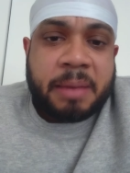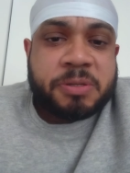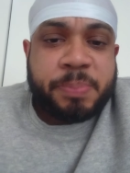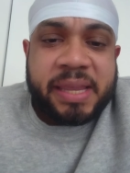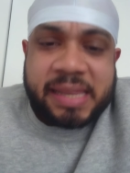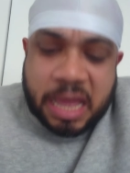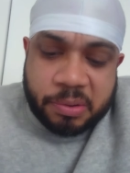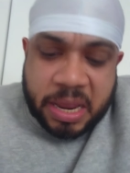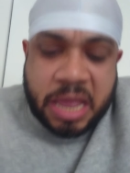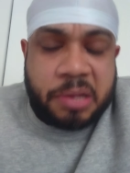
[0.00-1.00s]
I'm speaking
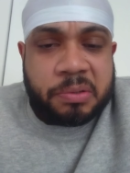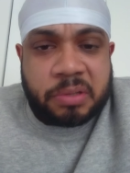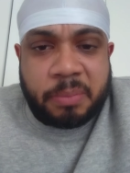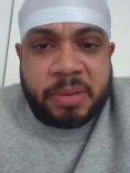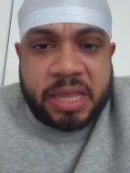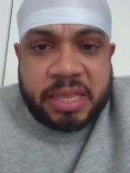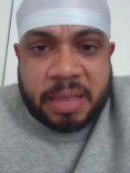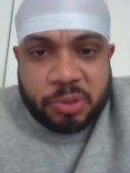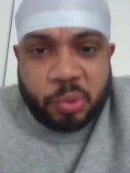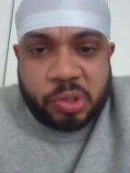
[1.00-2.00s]
out now. I'm letting,
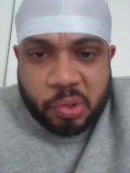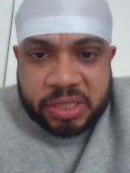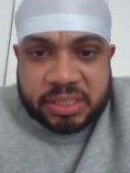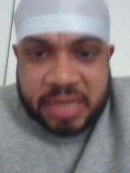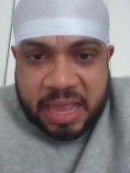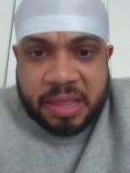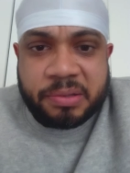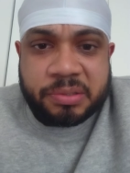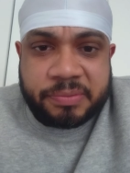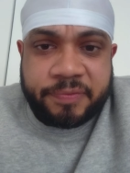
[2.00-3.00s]
I'm doing all this
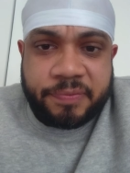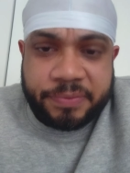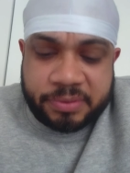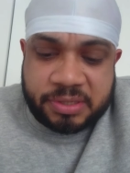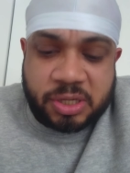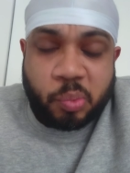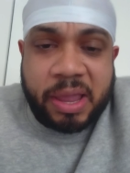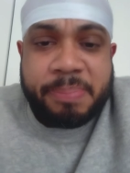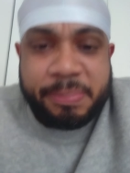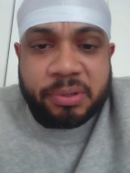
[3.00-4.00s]
now to
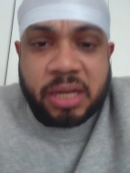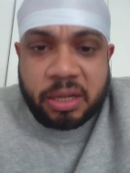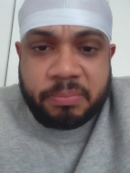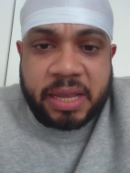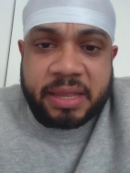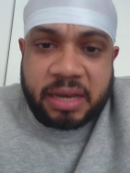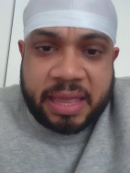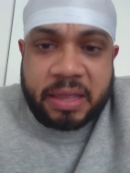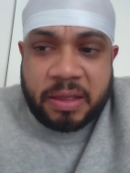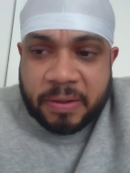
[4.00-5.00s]
wake people up. Like,
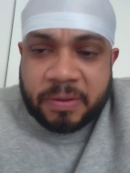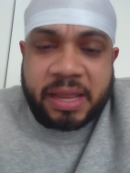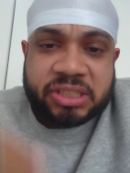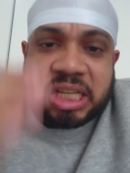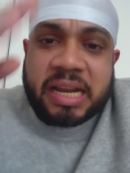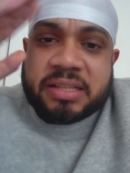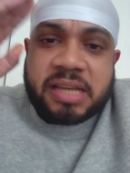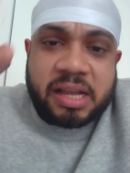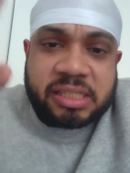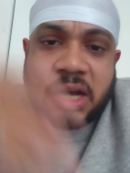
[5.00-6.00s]
like, like shout out
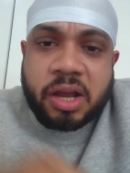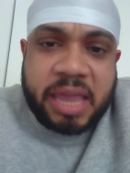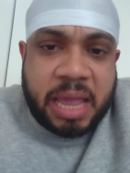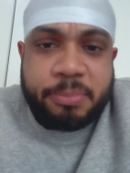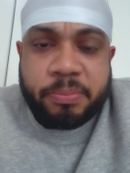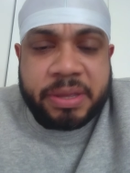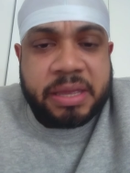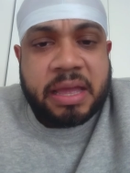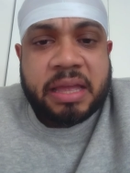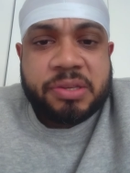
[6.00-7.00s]
to Hassan Campbell,
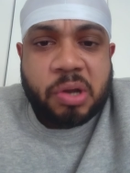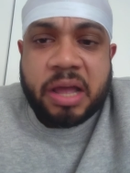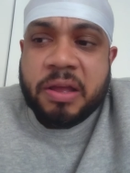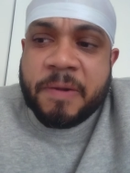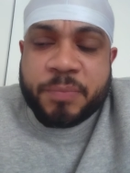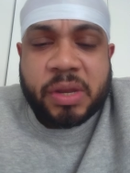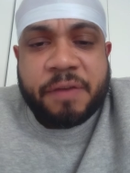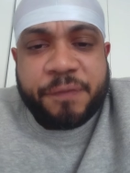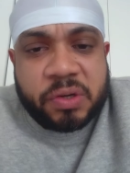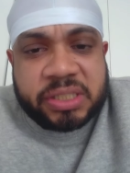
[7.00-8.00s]
man. I, you know, I, when
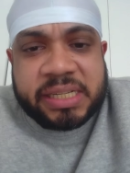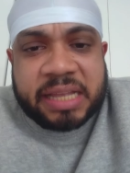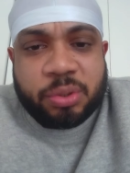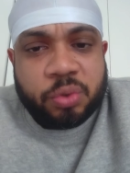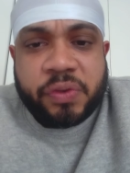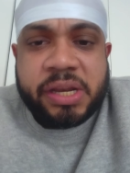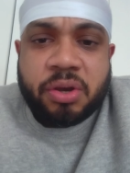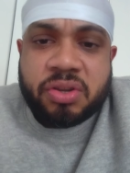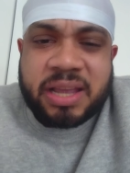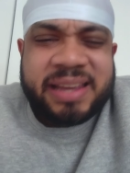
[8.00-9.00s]
I first seen that dude's
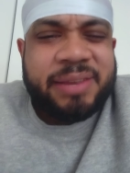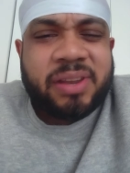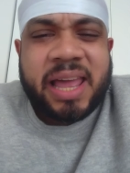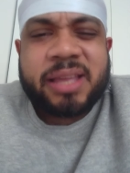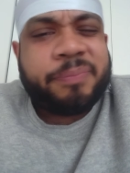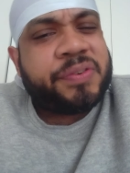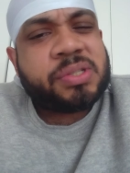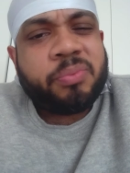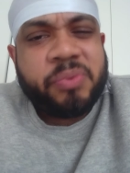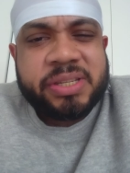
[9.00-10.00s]
videos, I didn't even like him for
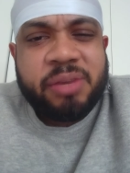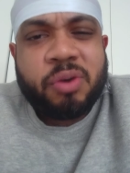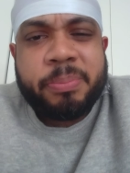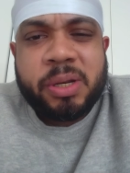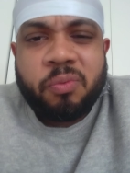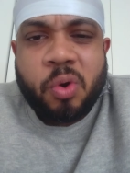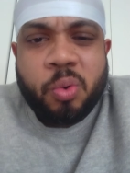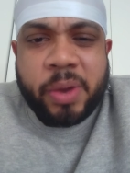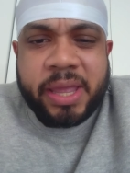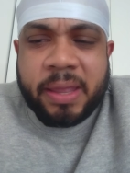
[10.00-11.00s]
some reason. He rubbed me the
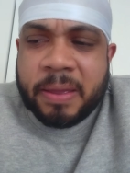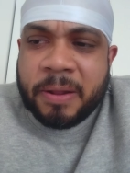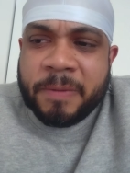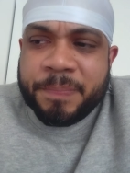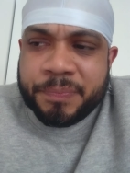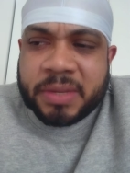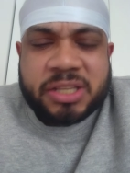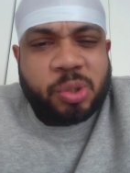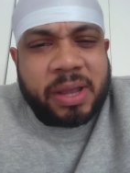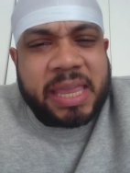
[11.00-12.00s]
wrong way,
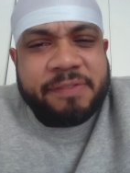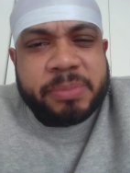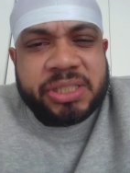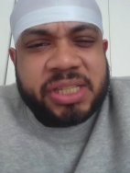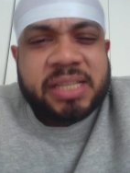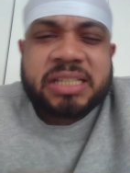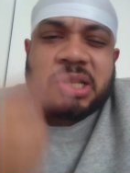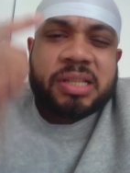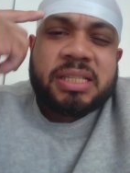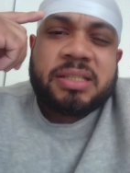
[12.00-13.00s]
and so I gave him a chance. I
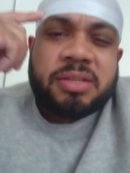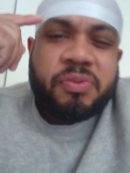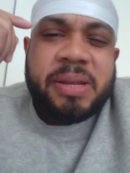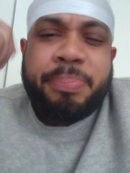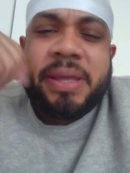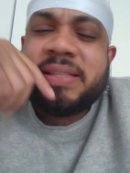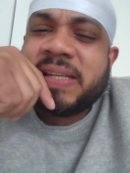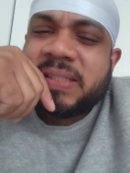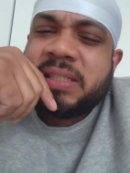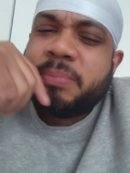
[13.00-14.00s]
started to, to really pay
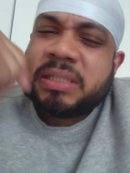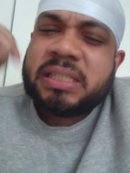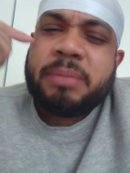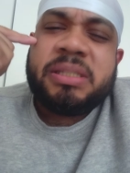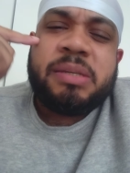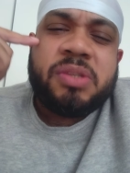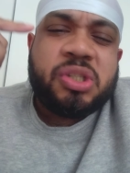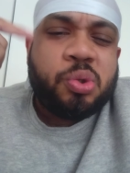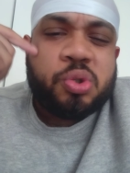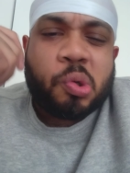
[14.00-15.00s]
attention to him. I said, let me see what
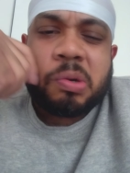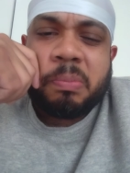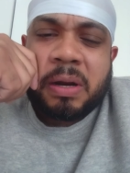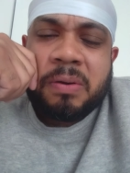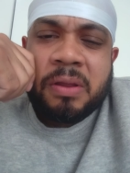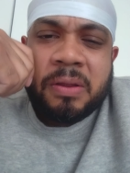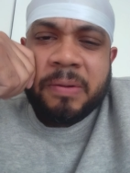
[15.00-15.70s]
this dude talking about.